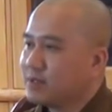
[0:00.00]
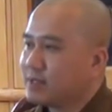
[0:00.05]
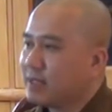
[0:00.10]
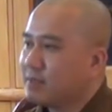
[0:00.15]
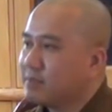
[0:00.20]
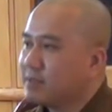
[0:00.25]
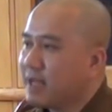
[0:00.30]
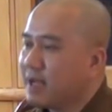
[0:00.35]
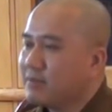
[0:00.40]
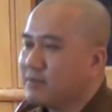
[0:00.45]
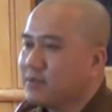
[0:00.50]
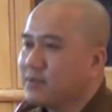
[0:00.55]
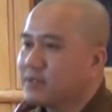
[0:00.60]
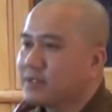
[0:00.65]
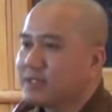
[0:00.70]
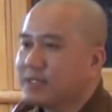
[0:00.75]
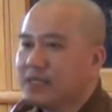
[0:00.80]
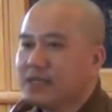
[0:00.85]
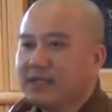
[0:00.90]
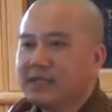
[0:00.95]
Sometimes you
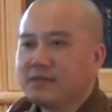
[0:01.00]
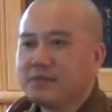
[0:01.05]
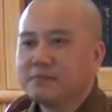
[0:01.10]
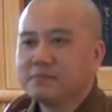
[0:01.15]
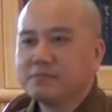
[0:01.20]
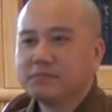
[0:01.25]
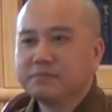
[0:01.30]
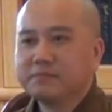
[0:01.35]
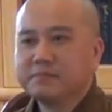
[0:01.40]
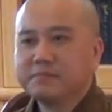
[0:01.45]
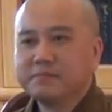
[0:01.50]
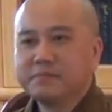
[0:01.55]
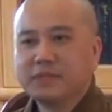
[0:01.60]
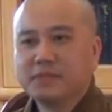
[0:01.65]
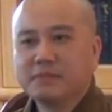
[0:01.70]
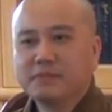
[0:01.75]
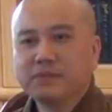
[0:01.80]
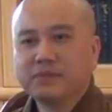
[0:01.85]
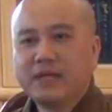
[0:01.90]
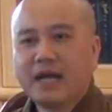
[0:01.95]
see
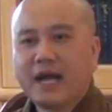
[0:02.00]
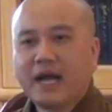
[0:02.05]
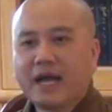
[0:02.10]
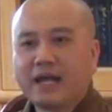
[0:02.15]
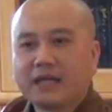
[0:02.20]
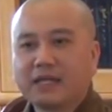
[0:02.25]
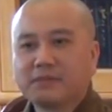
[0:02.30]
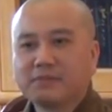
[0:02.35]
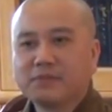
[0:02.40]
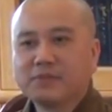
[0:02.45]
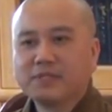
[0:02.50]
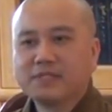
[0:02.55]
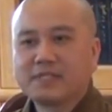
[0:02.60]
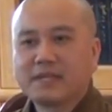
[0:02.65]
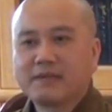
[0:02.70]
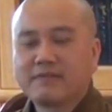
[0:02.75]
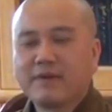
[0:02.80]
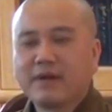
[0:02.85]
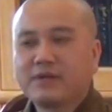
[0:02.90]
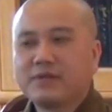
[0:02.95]
the Buddha and the
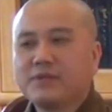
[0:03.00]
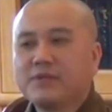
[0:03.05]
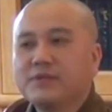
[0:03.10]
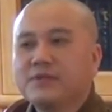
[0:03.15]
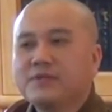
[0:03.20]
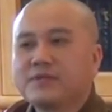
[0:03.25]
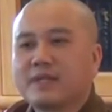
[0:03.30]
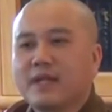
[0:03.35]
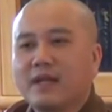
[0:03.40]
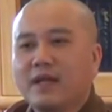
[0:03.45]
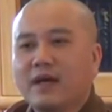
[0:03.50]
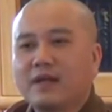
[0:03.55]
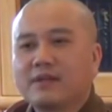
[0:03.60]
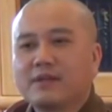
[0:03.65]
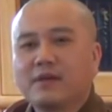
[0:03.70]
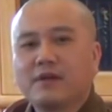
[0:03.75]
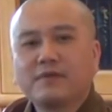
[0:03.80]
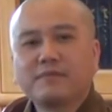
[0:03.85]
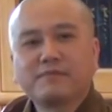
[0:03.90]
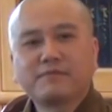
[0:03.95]
Bodhisattva use a
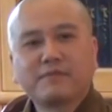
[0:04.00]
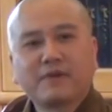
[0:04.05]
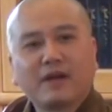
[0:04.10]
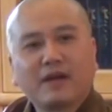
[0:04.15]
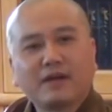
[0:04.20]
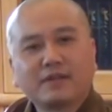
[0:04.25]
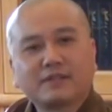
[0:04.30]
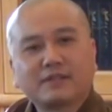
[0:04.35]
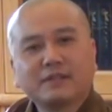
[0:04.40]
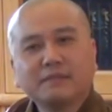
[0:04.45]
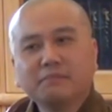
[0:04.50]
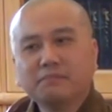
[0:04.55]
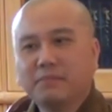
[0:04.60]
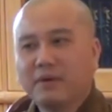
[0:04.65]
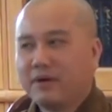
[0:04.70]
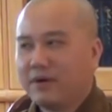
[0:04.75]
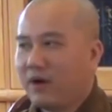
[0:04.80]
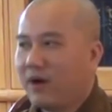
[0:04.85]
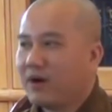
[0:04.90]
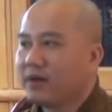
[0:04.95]
lot of
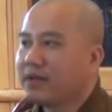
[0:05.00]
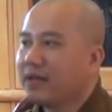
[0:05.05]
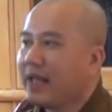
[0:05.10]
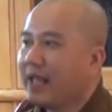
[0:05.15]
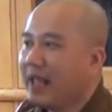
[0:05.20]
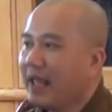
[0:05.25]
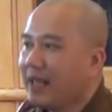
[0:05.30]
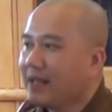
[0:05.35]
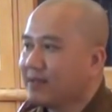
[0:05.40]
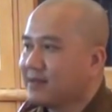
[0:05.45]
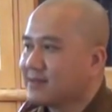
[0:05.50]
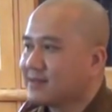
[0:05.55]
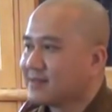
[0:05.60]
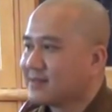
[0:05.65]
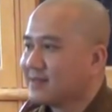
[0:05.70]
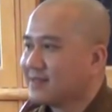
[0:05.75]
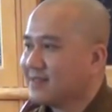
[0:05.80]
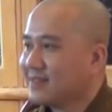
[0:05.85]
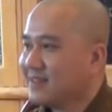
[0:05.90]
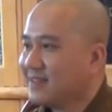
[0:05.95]
symbol on their
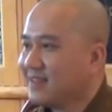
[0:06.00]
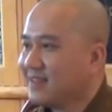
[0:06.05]
hands.